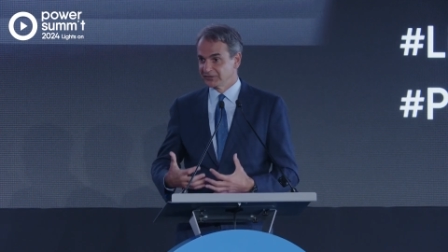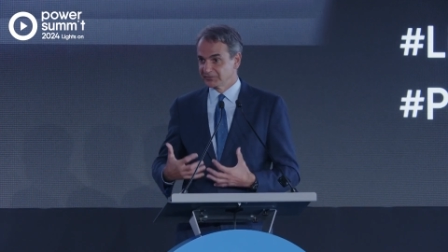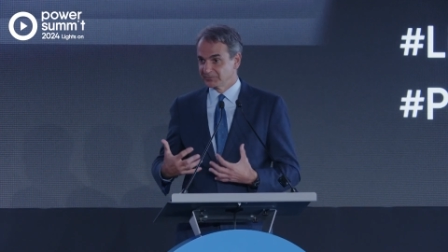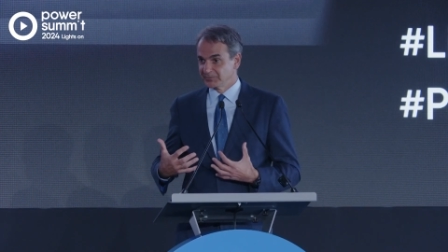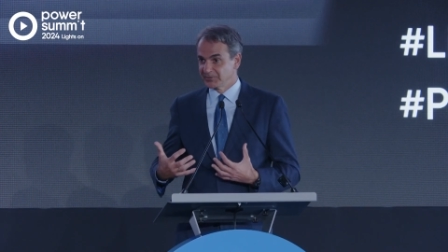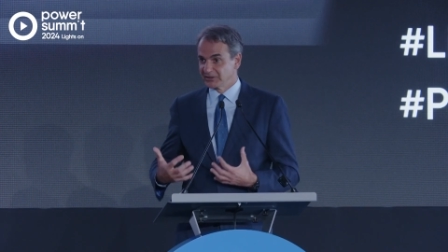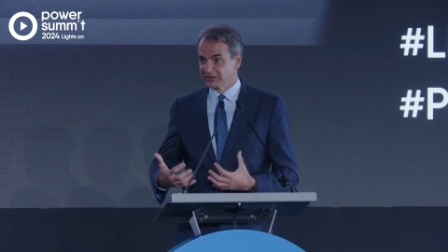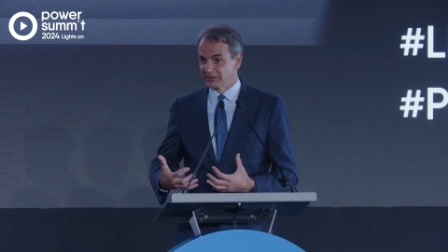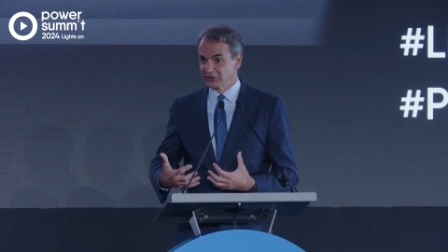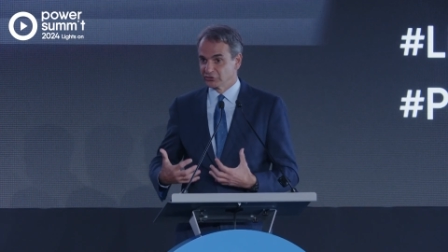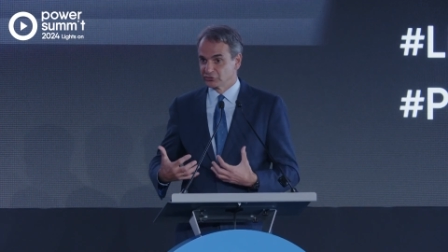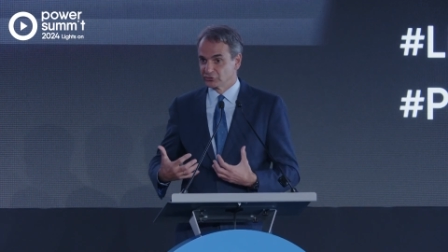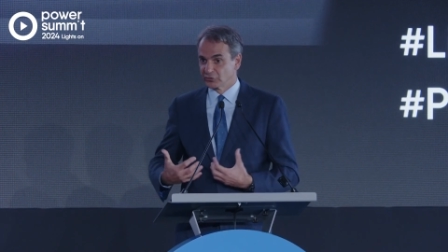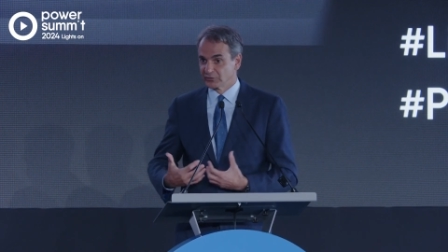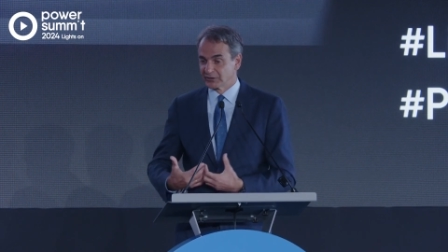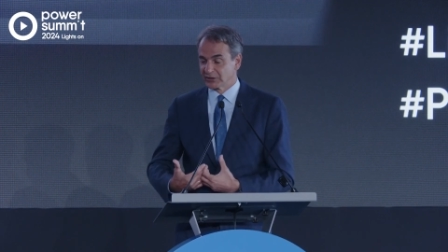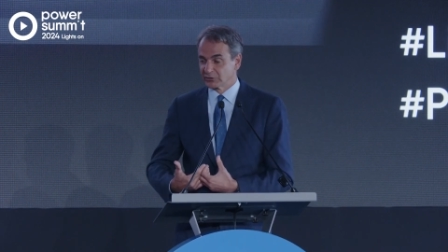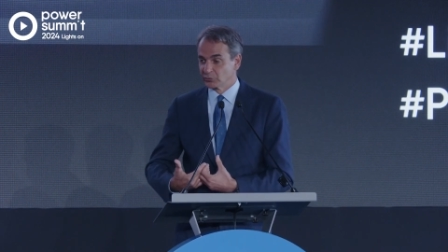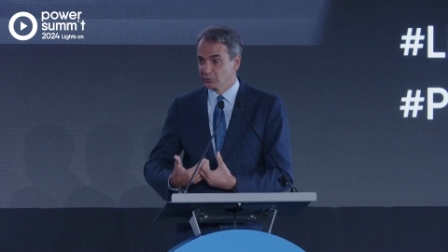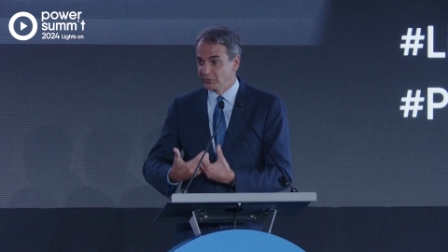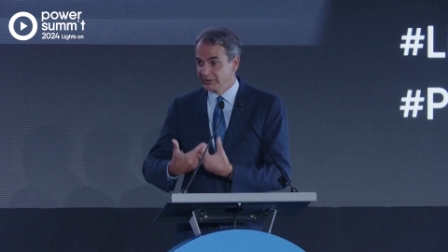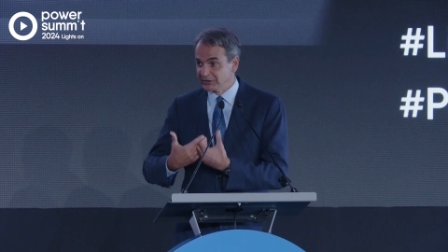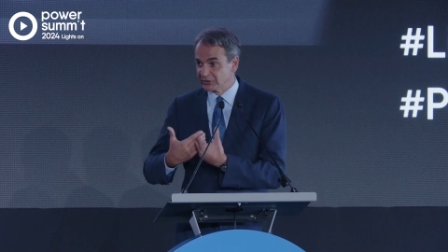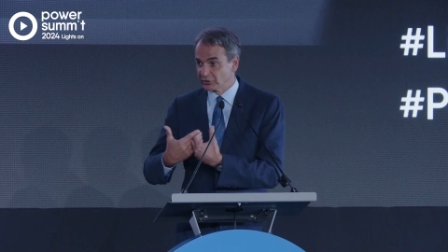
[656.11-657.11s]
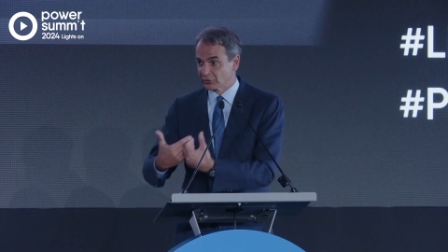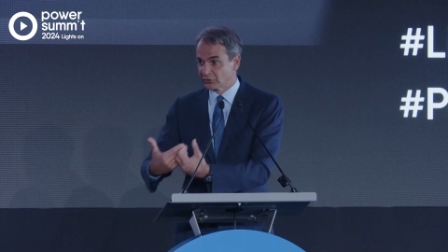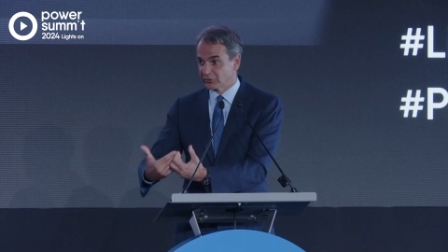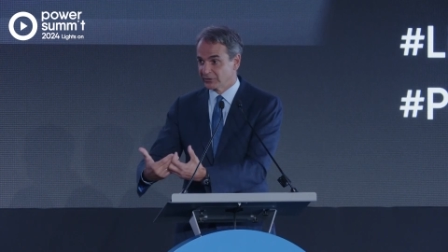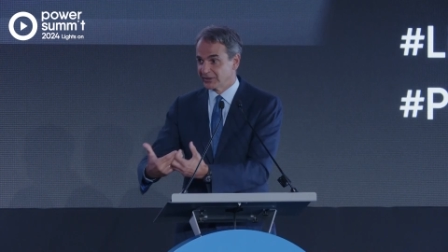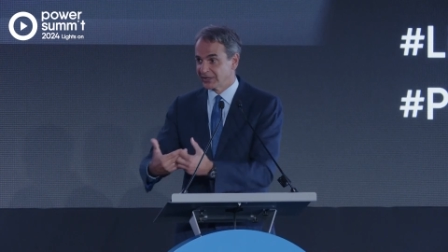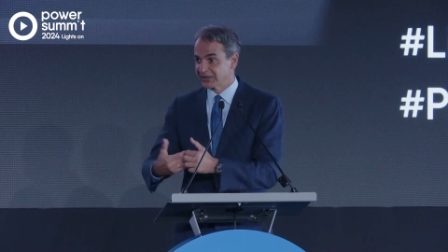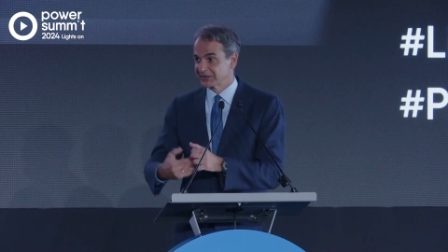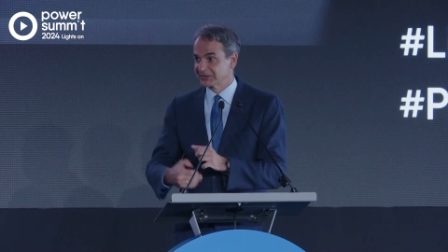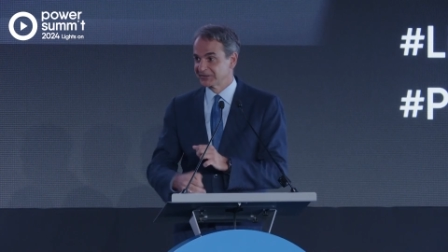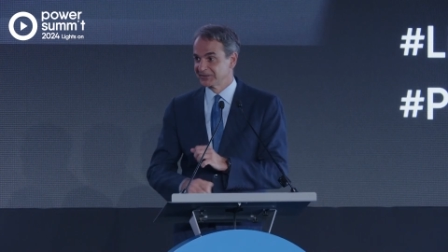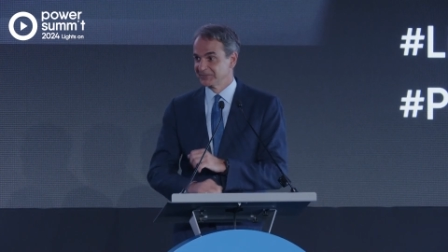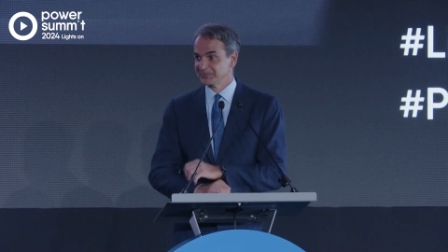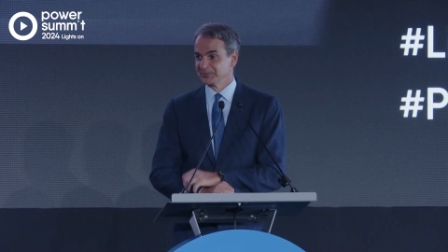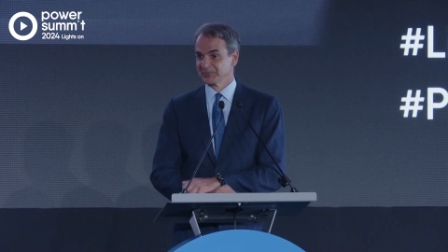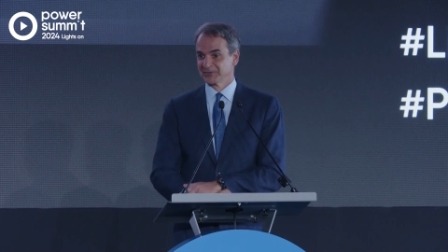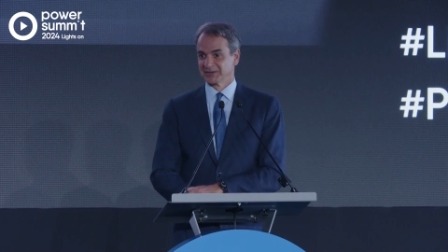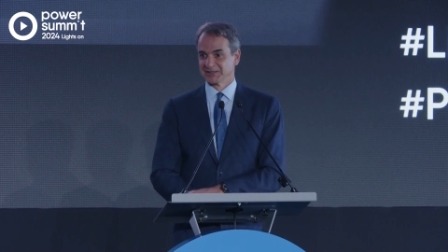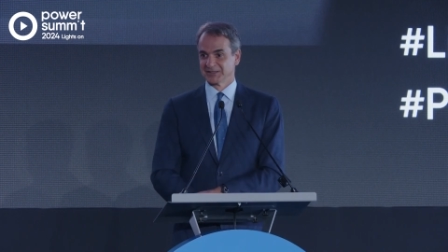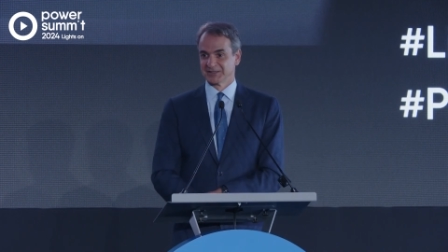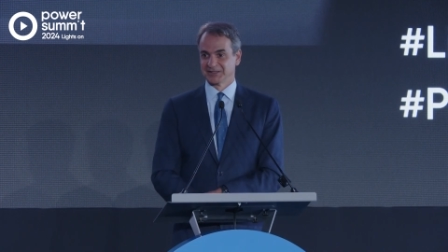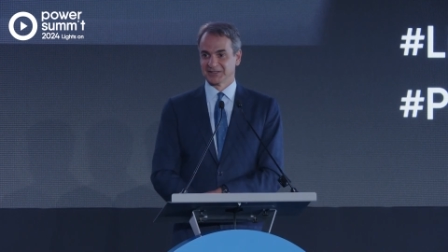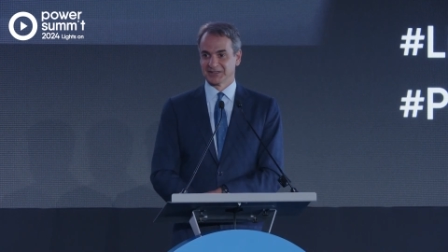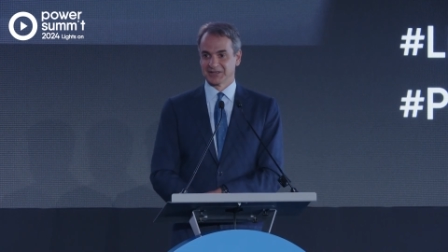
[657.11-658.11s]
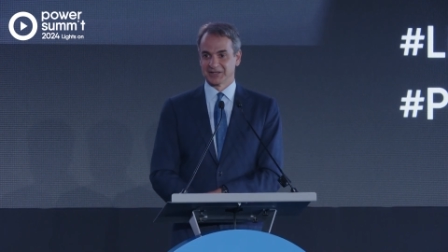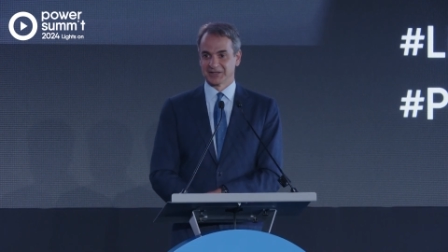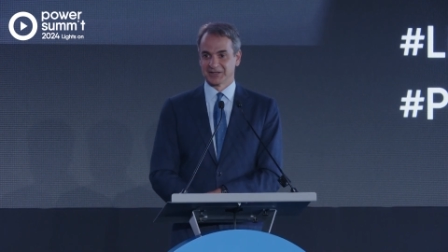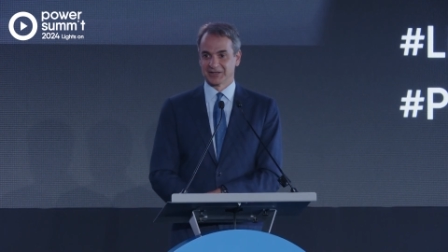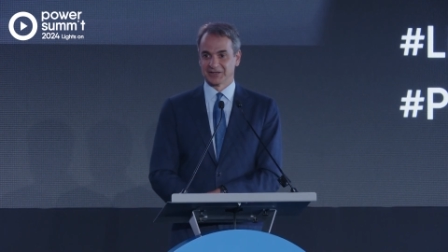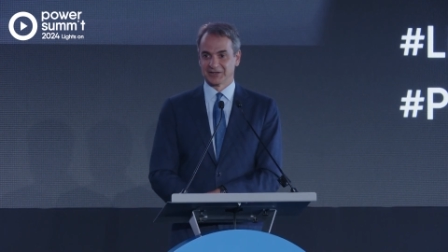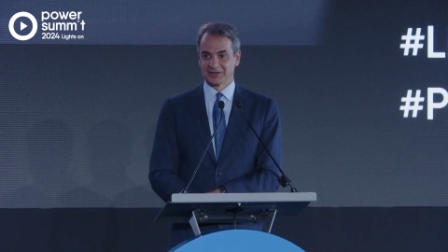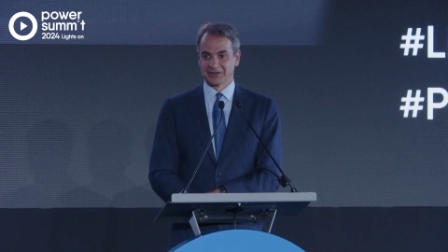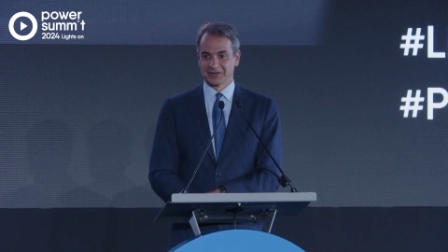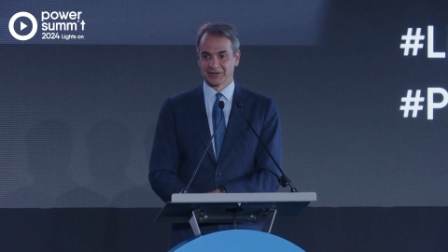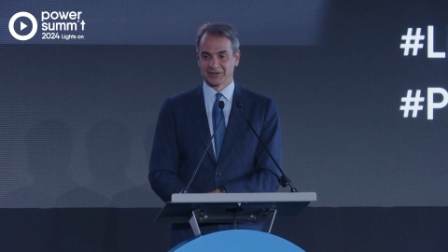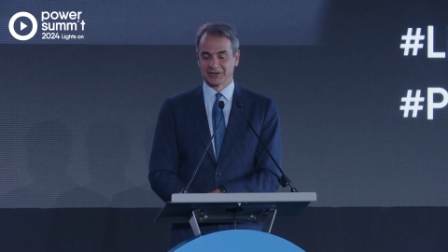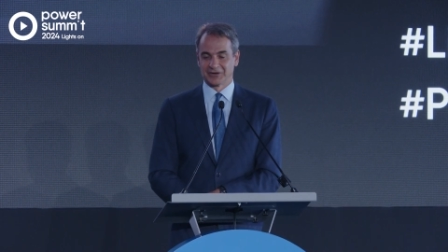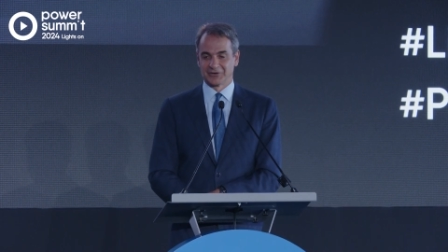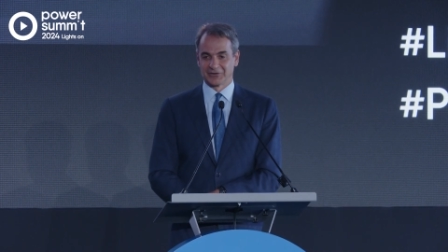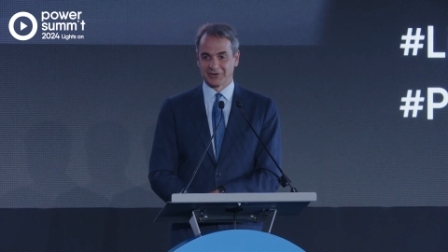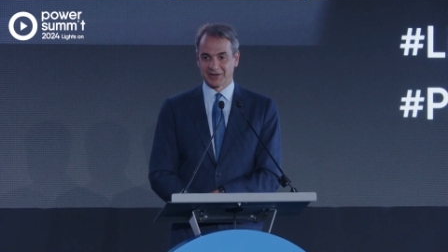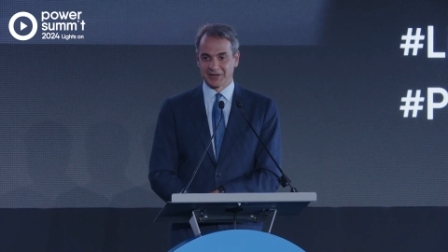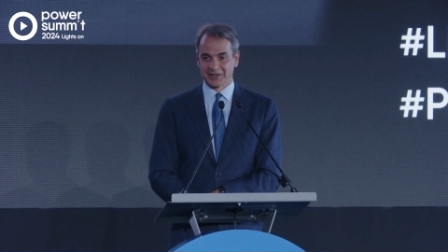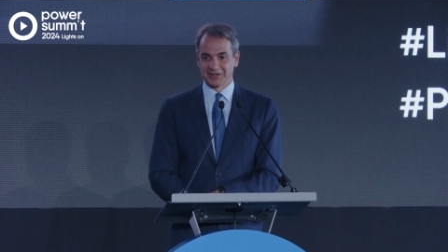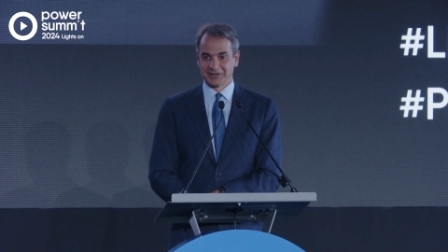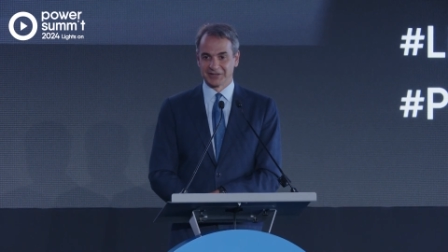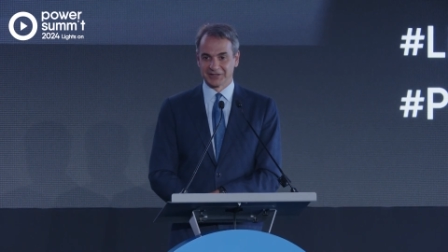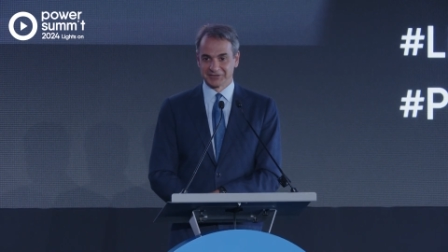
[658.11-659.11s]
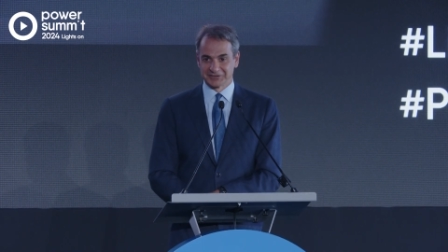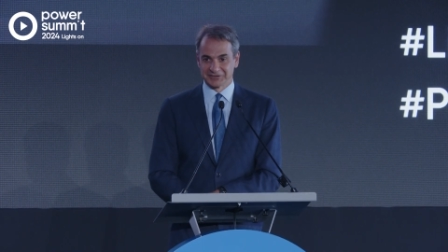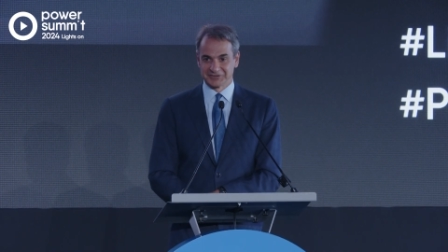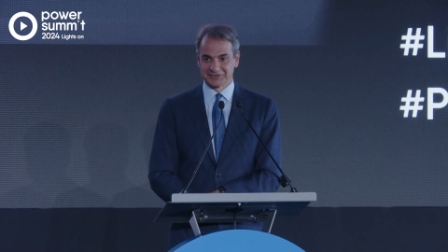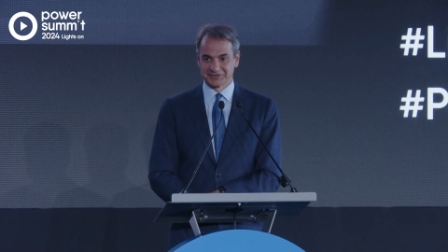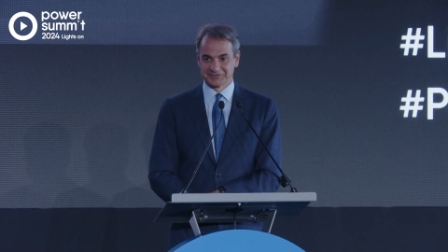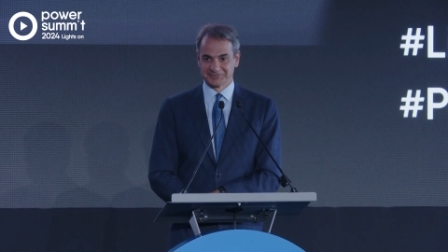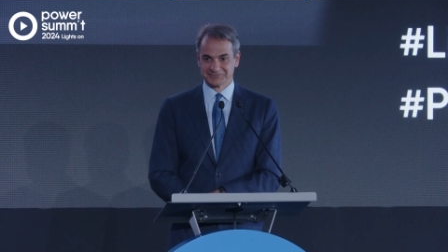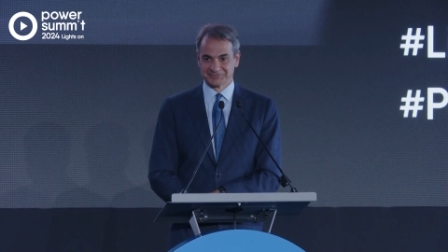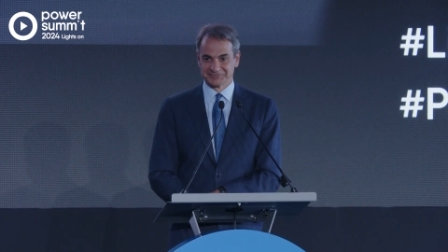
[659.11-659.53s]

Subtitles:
making sure that we interconnect our islands.